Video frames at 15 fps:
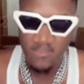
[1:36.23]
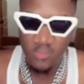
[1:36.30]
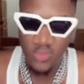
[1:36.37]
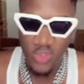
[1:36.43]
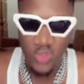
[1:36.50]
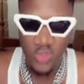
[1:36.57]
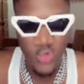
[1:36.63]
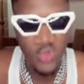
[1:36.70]
You
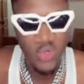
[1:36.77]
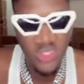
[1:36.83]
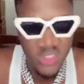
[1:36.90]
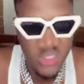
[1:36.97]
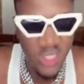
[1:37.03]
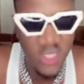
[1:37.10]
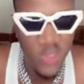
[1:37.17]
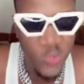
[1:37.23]
know, you could
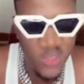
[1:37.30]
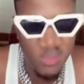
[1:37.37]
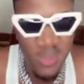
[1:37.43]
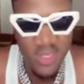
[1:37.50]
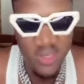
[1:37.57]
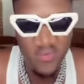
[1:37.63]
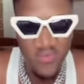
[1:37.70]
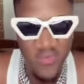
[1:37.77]
tell he was
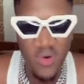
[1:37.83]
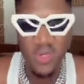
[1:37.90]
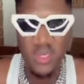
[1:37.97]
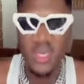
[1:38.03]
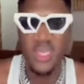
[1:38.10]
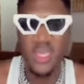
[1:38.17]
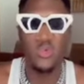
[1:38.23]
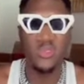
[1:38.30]
making fun,
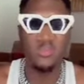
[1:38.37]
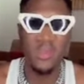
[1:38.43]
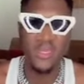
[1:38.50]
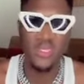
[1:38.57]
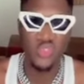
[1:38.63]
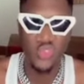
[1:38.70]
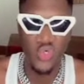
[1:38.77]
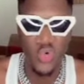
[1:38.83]
like he was
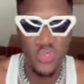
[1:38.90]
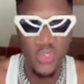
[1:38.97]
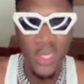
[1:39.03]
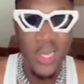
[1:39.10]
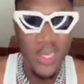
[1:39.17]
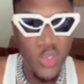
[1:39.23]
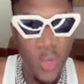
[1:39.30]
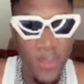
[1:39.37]
making jokes,
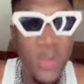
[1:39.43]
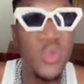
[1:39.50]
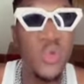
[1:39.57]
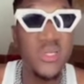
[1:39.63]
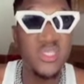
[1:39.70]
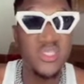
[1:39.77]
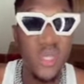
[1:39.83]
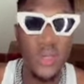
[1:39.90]
you know, but you
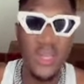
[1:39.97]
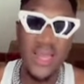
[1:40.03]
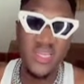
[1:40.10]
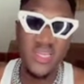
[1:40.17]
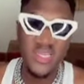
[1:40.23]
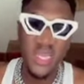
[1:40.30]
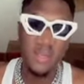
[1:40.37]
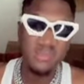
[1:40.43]
could tell at the
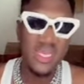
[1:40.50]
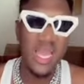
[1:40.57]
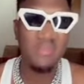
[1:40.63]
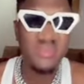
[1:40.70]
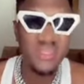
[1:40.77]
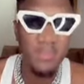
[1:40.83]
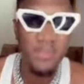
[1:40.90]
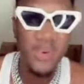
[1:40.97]
same time
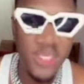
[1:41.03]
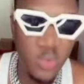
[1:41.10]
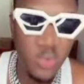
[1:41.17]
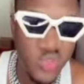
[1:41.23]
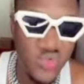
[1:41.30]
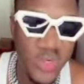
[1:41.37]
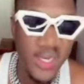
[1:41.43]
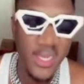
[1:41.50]
Sambadi was
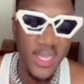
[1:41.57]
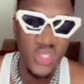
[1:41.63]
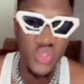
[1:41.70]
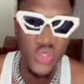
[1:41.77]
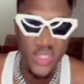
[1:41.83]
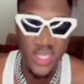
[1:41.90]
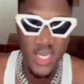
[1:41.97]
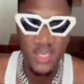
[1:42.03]
trying to
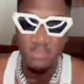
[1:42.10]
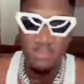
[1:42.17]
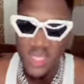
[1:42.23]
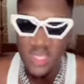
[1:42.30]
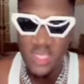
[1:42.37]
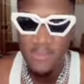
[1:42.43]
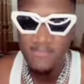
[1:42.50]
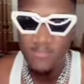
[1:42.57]
educate
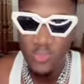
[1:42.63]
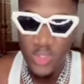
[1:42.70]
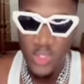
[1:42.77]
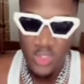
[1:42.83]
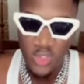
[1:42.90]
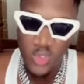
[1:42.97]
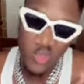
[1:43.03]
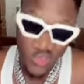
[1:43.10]
me,
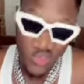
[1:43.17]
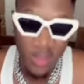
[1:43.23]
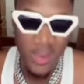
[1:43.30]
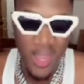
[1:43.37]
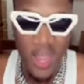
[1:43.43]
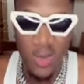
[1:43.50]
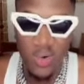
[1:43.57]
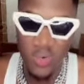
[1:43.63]
you know,
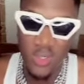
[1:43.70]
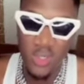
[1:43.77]
somehow.